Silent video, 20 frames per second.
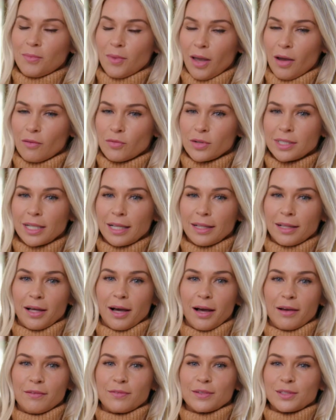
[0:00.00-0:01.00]
Everyday
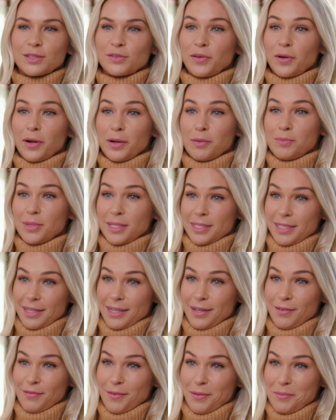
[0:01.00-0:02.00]
life is very
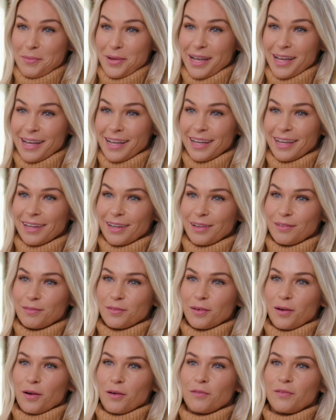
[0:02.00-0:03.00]
busy for me and
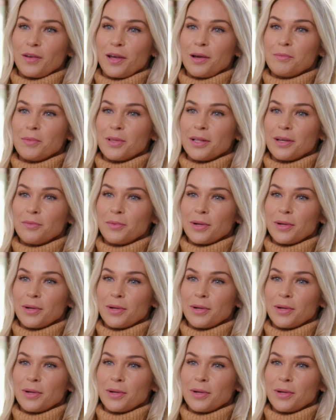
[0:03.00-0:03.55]
for our family.